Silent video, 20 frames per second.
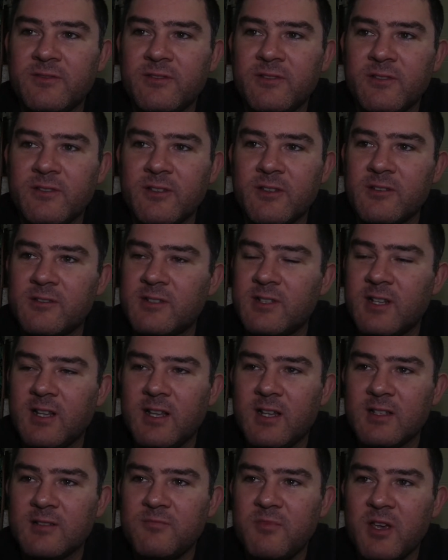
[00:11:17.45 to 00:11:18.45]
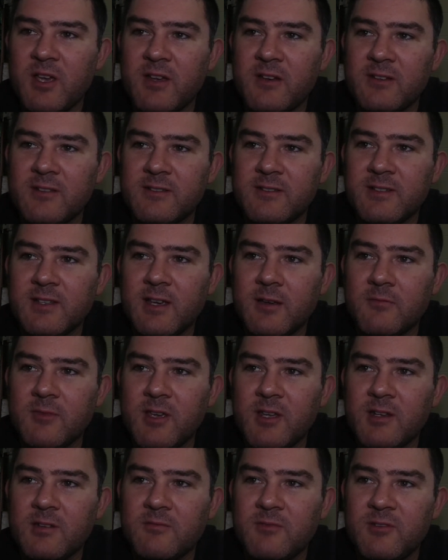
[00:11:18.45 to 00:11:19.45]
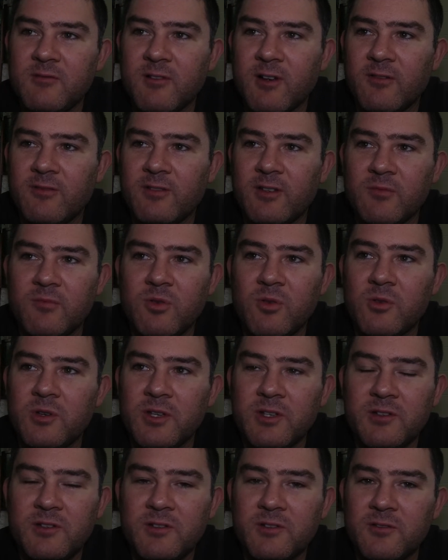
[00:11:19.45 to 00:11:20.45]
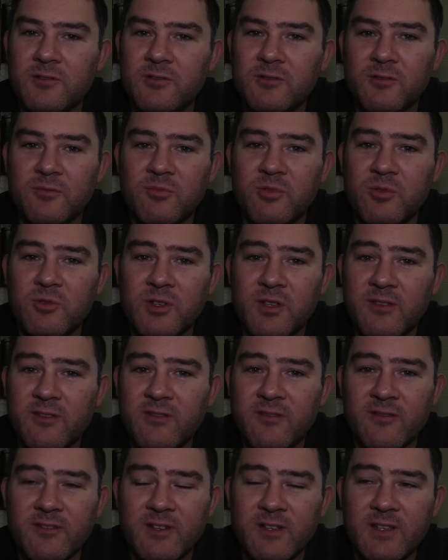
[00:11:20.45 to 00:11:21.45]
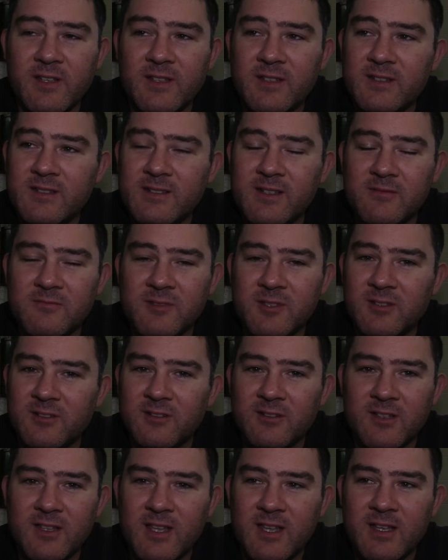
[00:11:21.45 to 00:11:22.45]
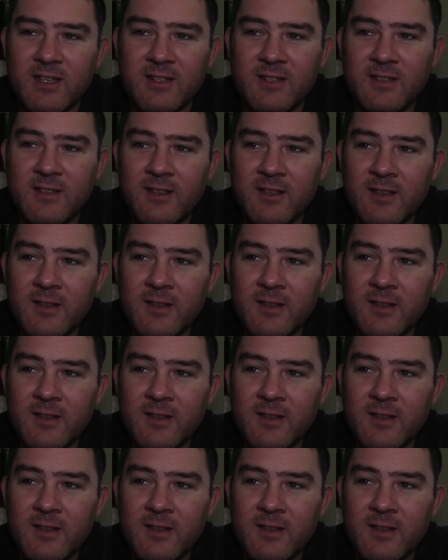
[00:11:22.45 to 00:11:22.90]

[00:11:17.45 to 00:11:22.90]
and those class powders come out to be roughly 0.2 or 0.3, something like that.